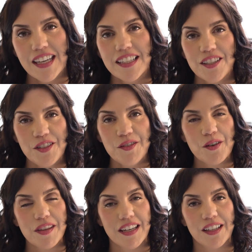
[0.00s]
Did you
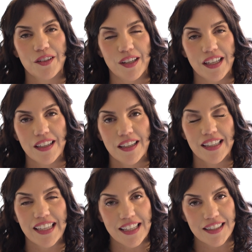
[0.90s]
know that in Greek,
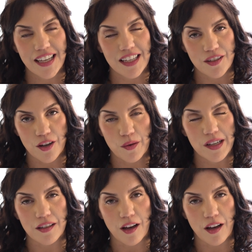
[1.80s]
yes and no is